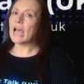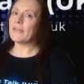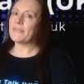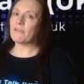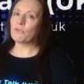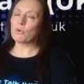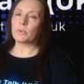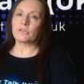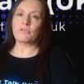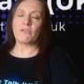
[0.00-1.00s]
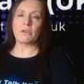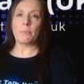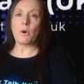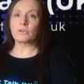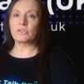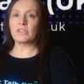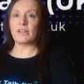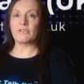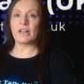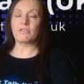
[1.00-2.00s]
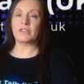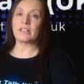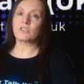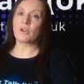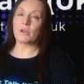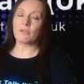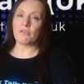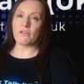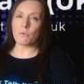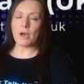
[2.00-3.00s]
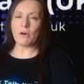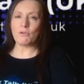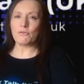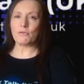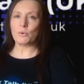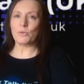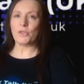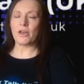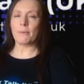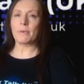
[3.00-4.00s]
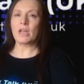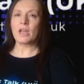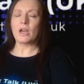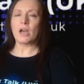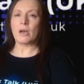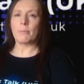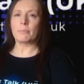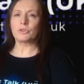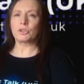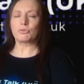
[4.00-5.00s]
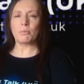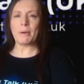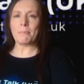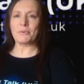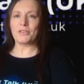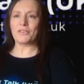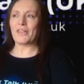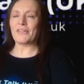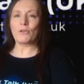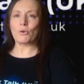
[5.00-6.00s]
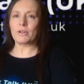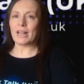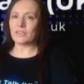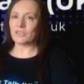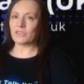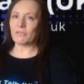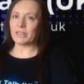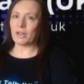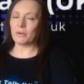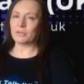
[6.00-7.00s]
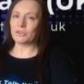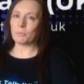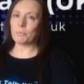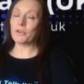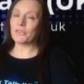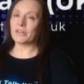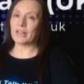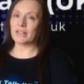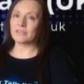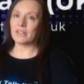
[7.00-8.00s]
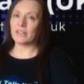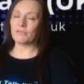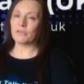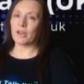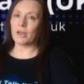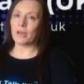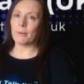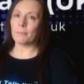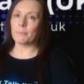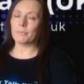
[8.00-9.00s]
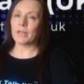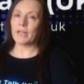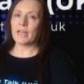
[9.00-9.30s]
and they're always very positive and everything's going very well for them um, just remember that they're not necessarily going to put the negative um,